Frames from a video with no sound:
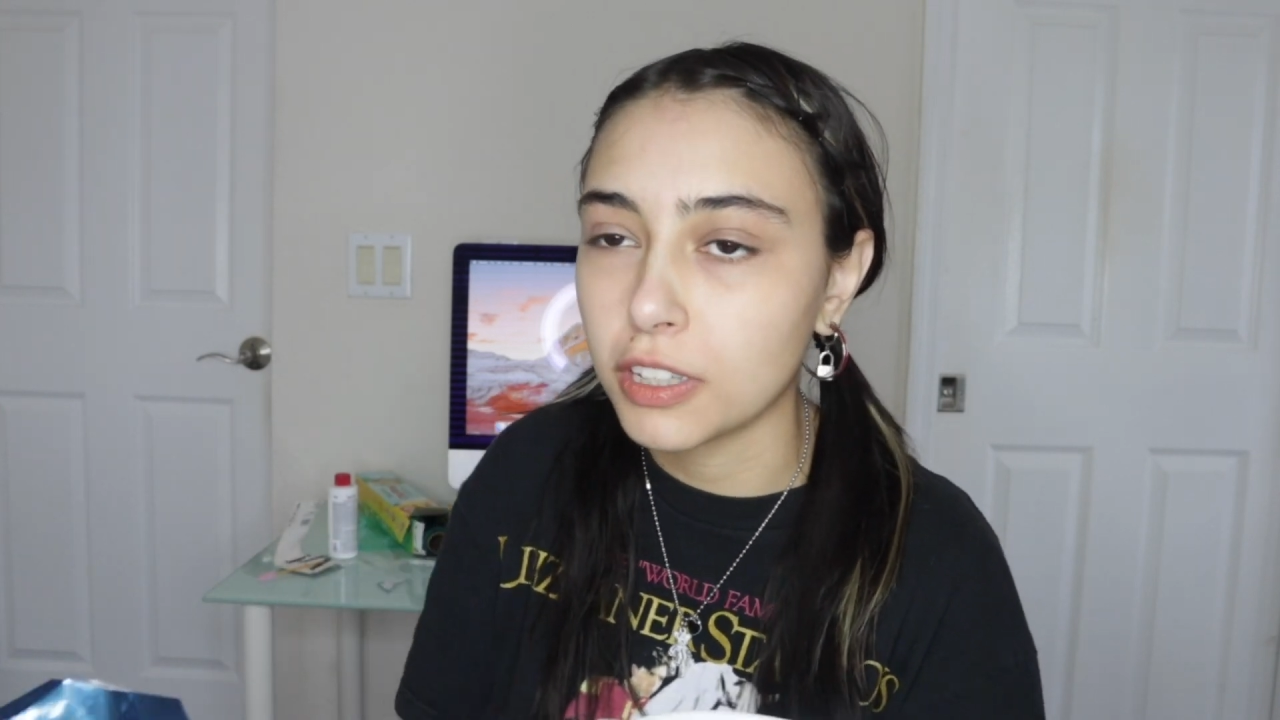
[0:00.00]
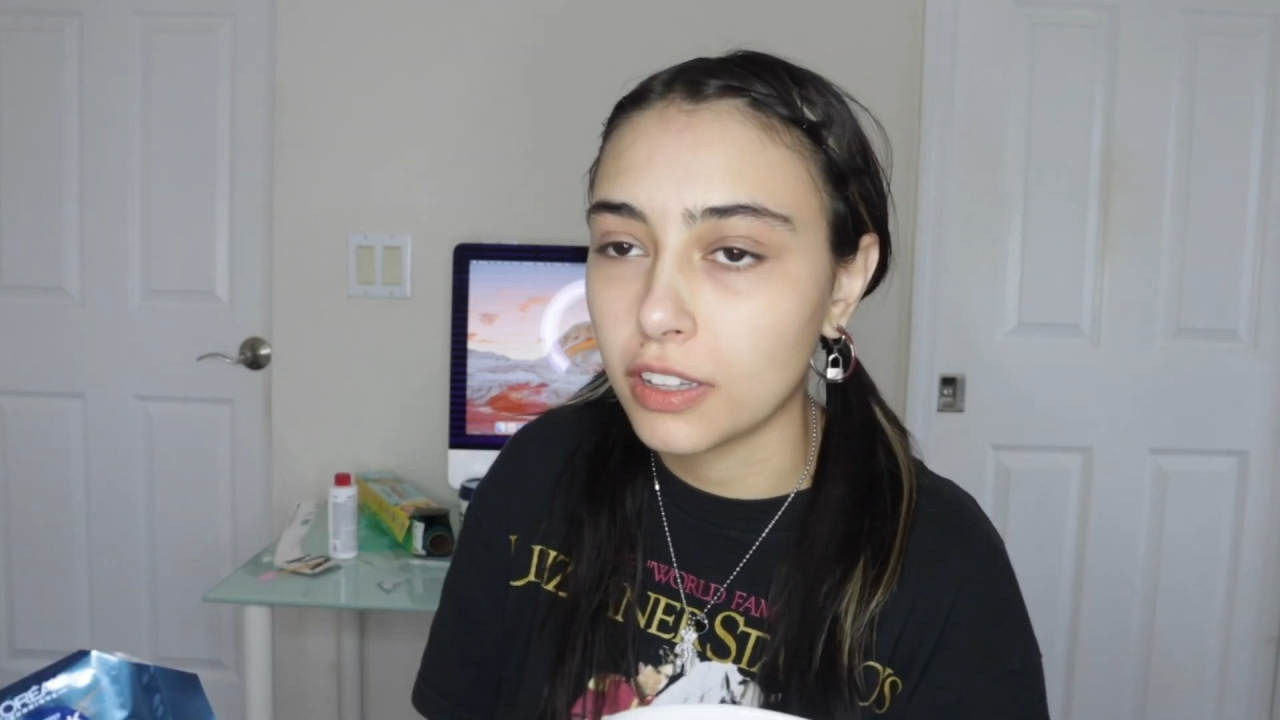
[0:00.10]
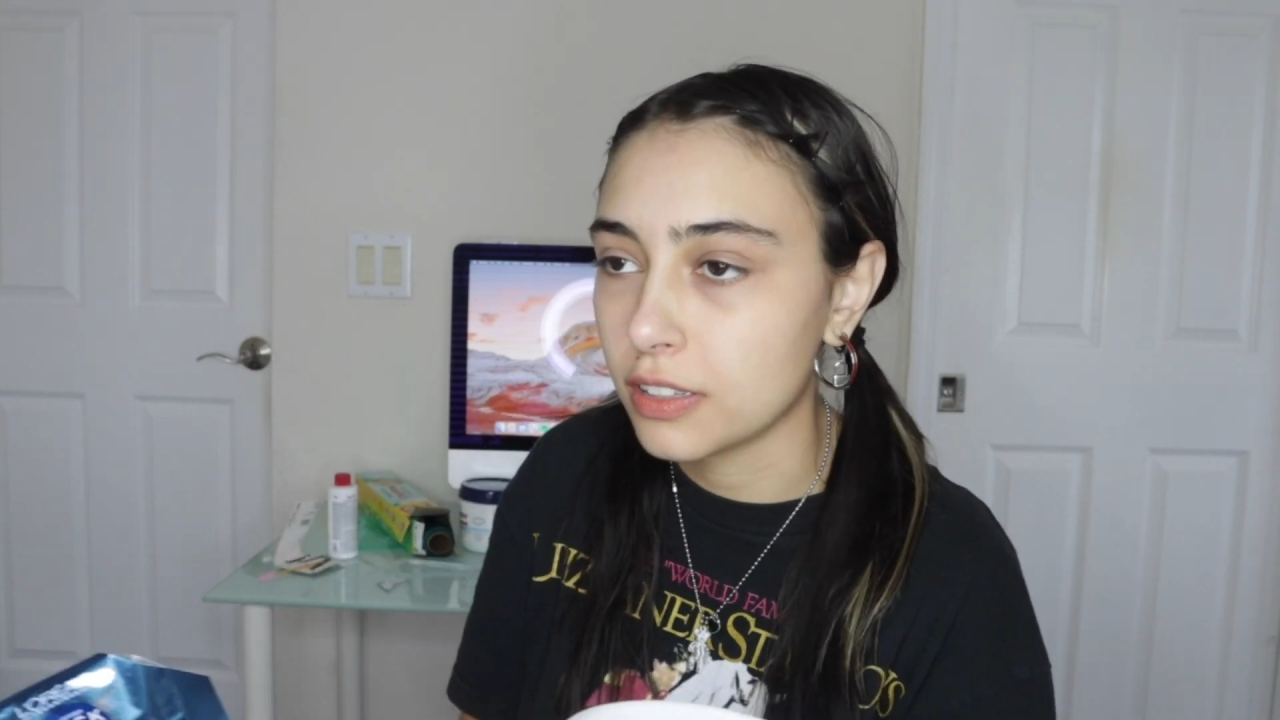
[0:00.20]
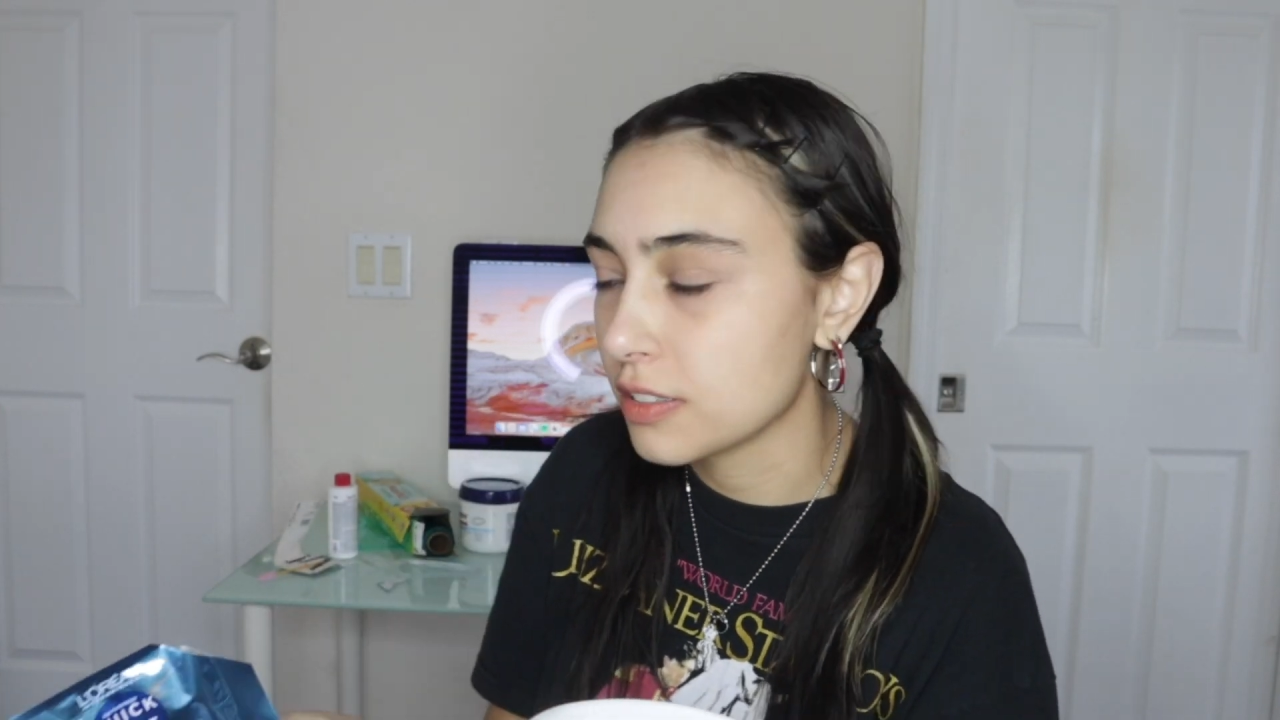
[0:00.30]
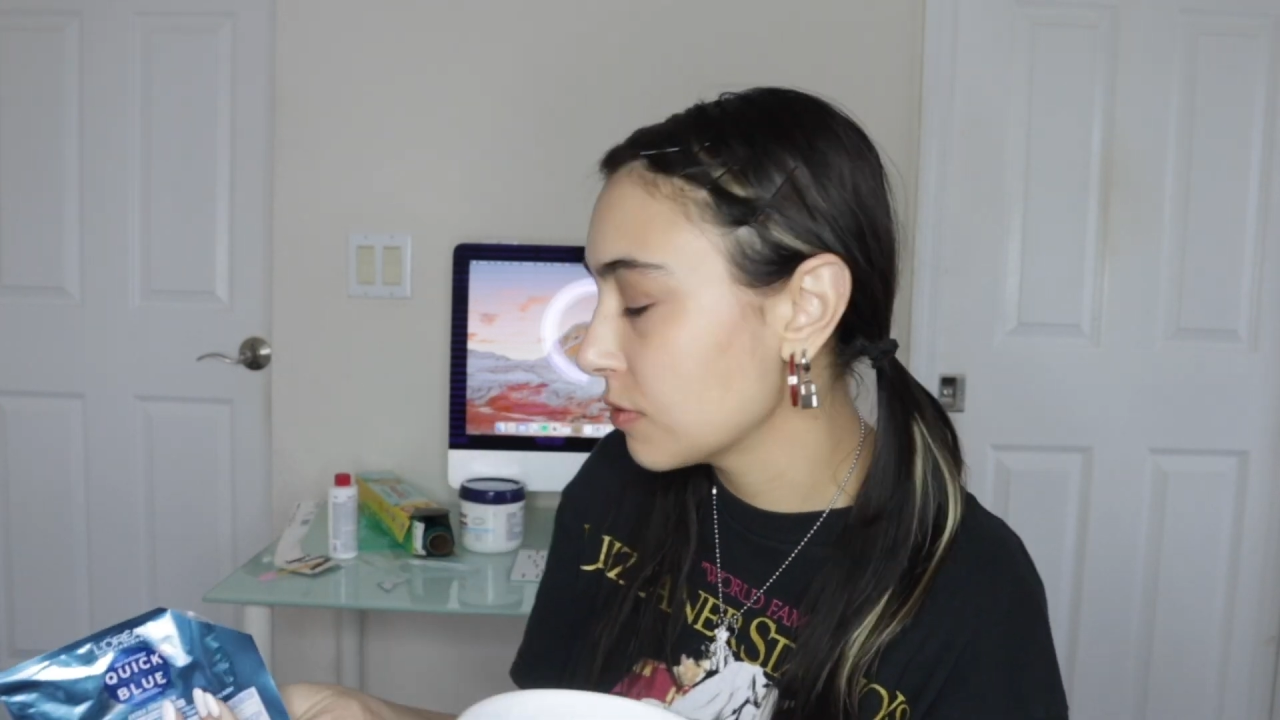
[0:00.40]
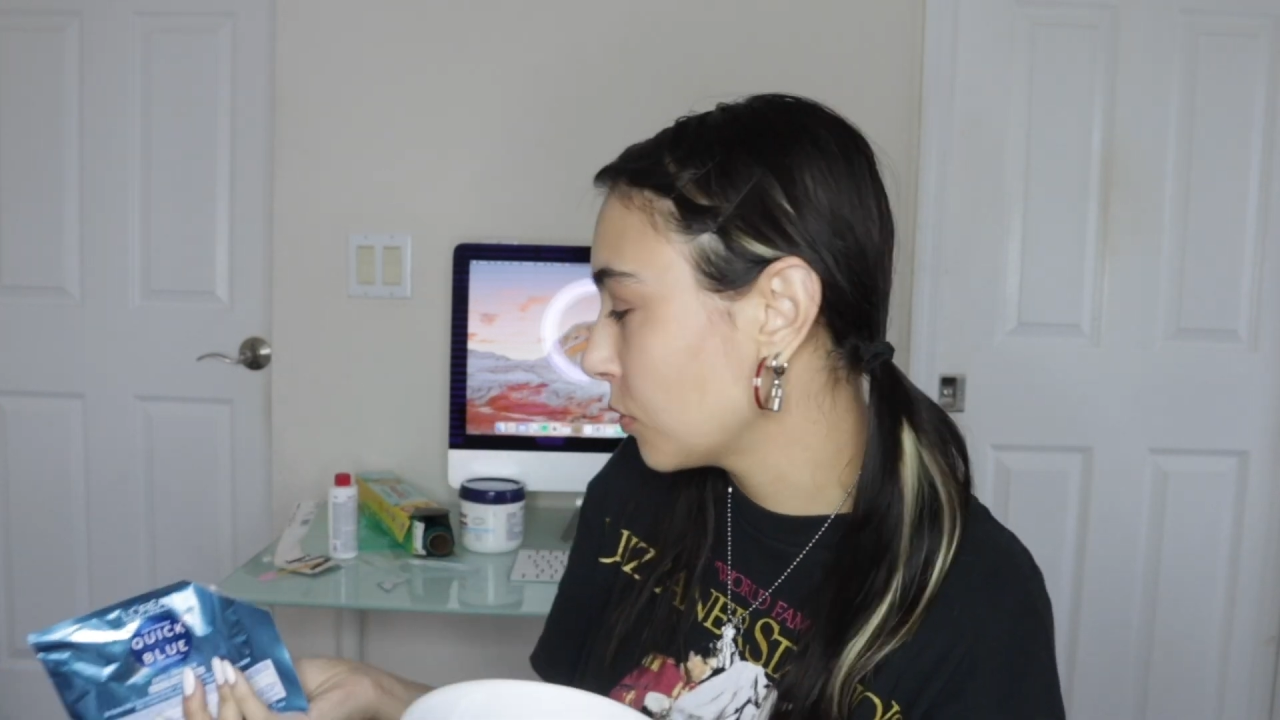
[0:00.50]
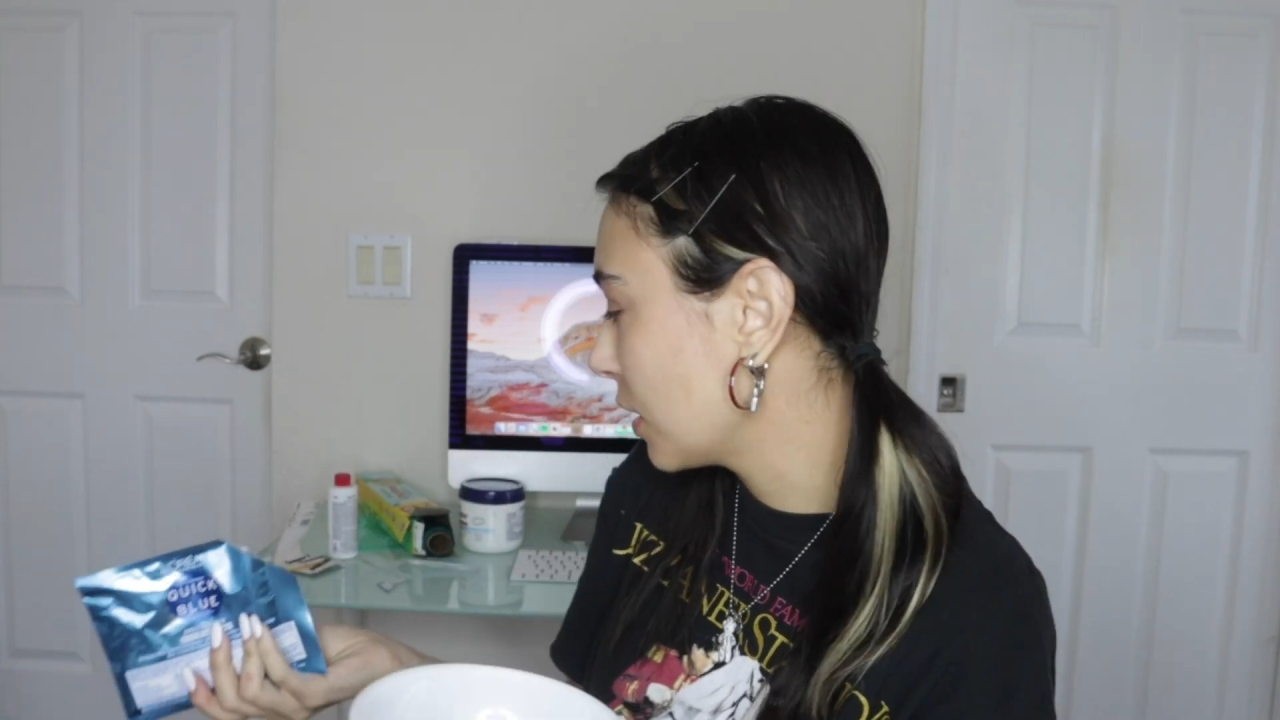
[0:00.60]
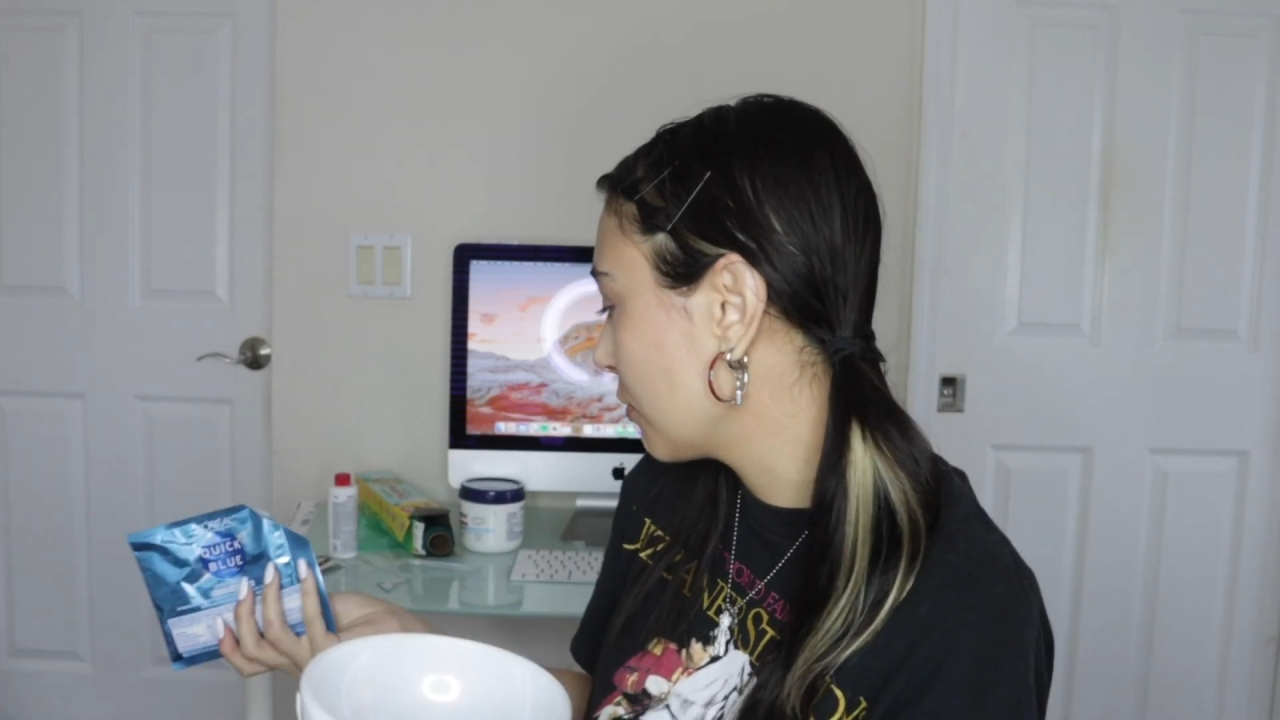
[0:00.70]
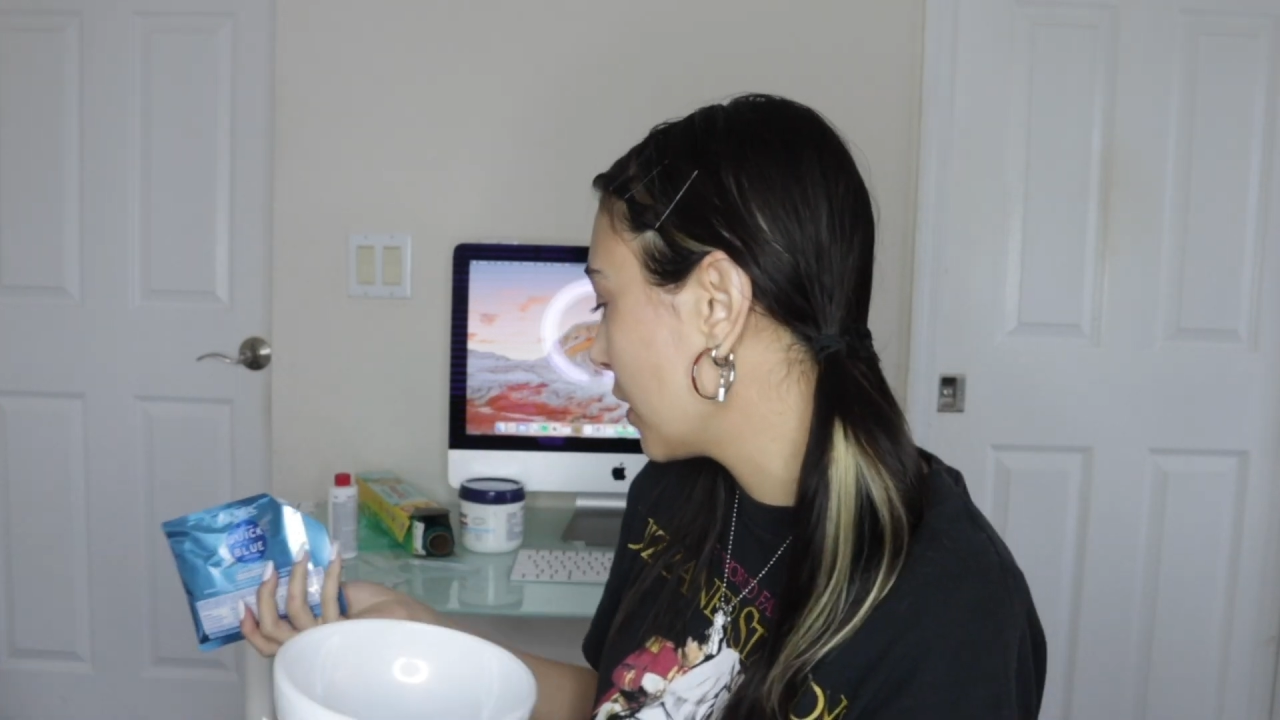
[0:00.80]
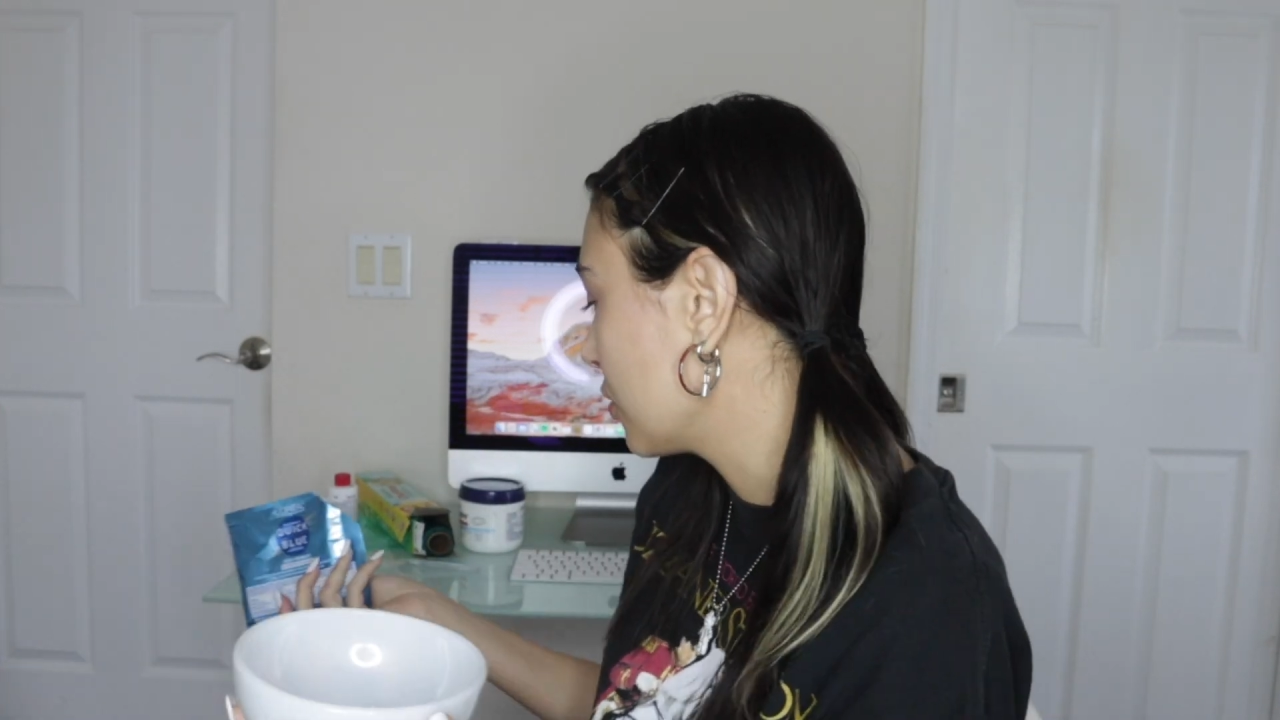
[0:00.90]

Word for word: because whatever,